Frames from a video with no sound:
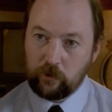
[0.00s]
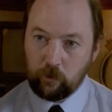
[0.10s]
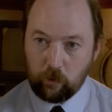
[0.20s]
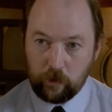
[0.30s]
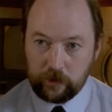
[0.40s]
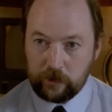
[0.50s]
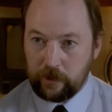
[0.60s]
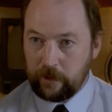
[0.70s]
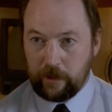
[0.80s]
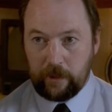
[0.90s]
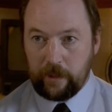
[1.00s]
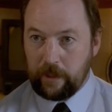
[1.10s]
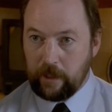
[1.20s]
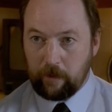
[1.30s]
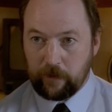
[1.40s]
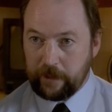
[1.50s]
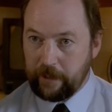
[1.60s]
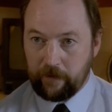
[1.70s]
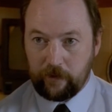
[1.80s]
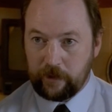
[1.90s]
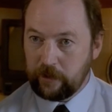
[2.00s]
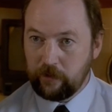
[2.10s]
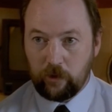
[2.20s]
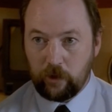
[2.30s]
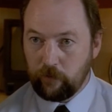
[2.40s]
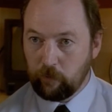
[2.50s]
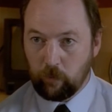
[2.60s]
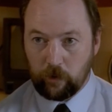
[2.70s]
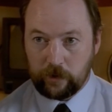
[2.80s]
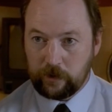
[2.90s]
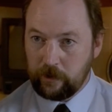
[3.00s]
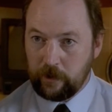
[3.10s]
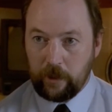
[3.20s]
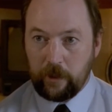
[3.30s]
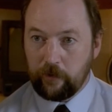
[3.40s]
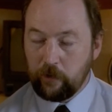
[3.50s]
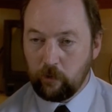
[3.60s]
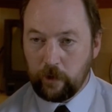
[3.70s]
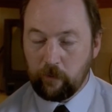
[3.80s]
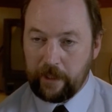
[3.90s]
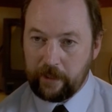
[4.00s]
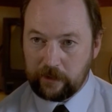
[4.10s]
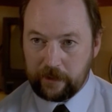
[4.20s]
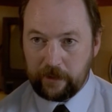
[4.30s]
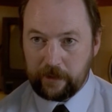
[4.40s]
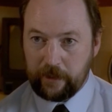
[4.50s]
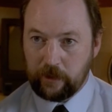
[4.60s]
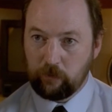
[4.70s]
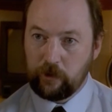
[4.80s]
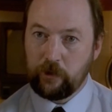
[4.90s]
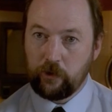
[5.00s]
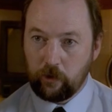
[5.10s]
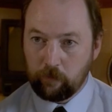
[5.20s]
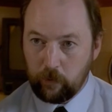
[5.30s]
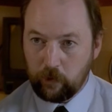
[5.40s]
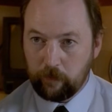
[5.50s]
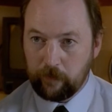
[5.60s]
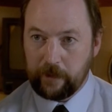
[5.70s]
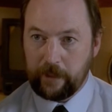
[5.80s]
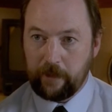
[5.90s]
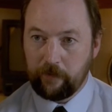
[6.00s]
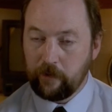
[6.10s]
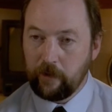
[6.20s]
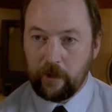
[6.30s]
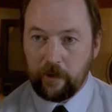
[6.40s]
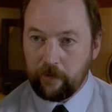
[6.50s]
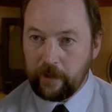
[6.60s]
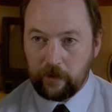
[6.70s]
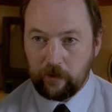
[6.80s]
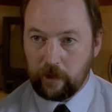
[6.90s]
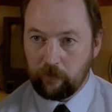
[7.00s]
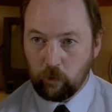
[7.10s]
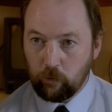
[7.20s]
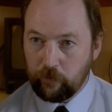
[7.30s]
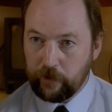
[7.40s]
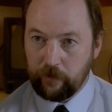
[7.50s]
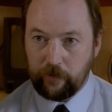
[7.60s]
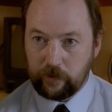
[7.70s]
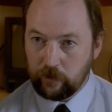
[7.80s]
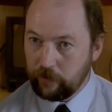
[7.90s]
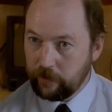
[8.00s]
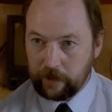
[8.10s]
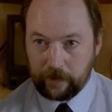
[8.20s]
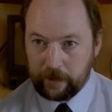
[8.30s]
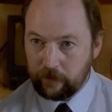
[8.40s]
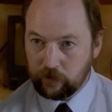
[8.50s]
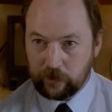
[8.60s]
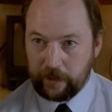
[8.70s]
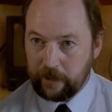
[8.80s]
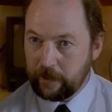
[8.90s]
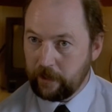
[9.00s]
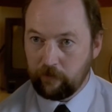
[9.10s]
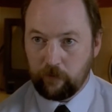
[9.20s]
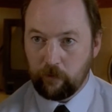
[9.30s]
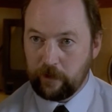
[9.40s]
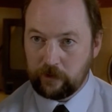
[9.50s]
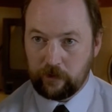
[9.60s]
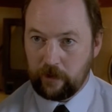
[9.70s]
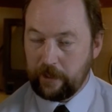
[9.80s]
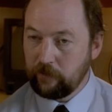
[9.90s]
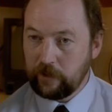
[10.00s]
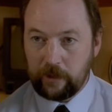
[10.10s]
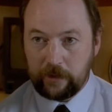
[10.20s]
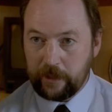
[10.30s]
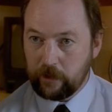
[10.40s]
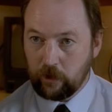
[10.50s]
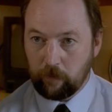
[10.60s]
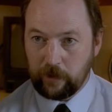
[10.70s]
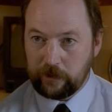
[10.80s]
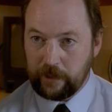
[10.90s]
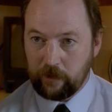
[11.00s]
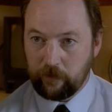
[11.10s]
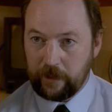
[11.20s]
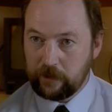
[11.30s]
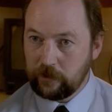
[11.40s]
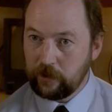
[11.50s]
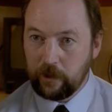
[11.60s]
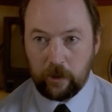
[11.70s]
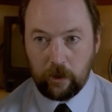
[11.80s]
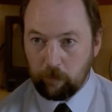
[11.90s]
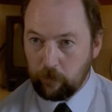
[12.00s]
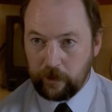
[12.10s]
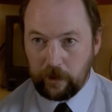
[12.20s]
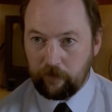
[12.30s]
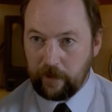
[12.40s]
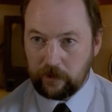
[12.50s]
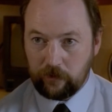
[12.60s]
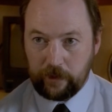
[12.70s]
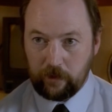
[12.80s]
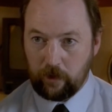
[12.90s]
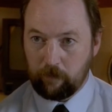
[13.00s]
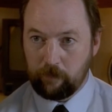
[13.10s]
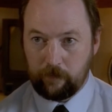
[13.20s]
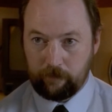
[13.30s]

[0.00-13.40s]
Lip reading: towards togetherness, and none of it works. The only way is get the kids when they're young, put them together, then they'll have no fear of each other, and then they'll stay together for the rest of their lives. It'll take a couple of generations, but it'll eventually come.